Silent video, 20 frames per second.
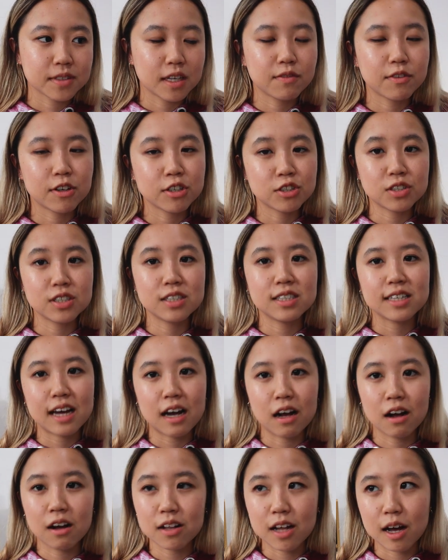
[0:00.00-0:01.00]
eventually
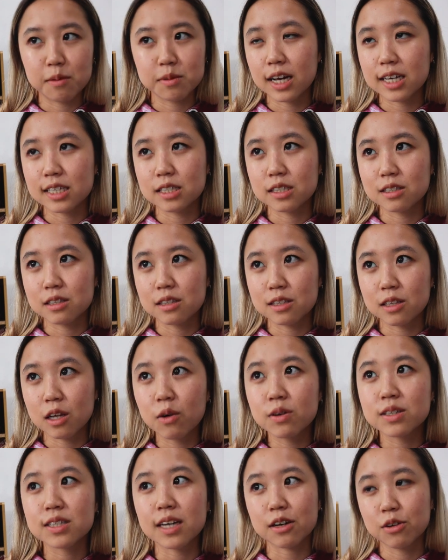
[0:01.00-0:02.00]
down climbed as
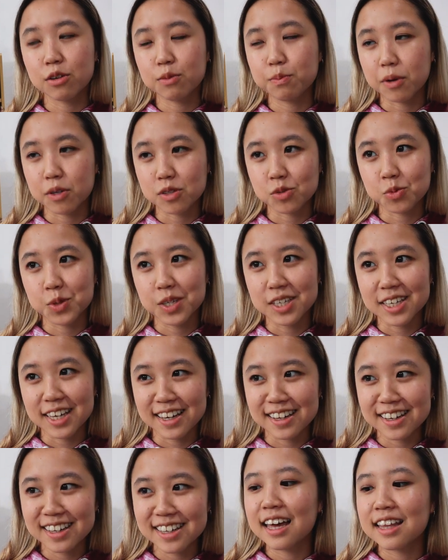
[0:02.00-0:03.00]
low as I could possibly
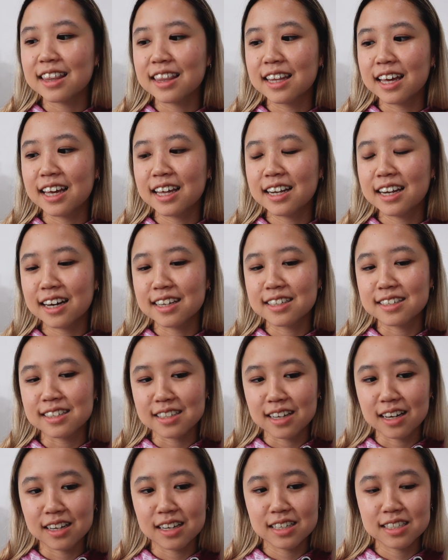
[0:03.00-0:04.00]
get. And then I
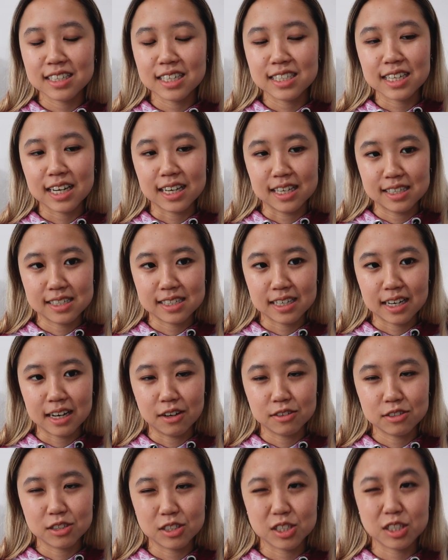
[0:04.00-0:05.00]
started to test
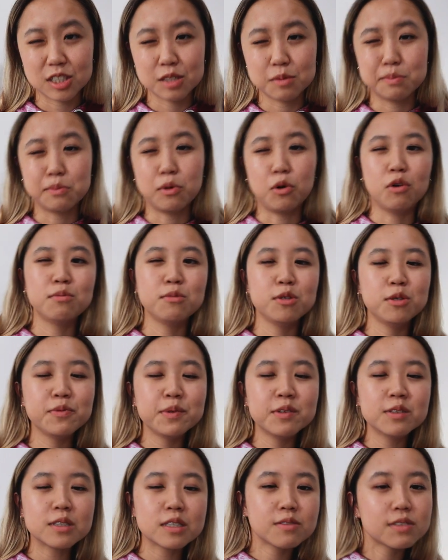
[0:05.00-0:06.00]
out just small
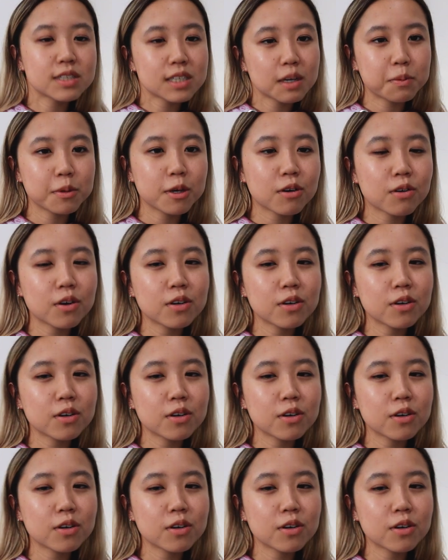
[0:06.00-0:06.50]
movements of stepping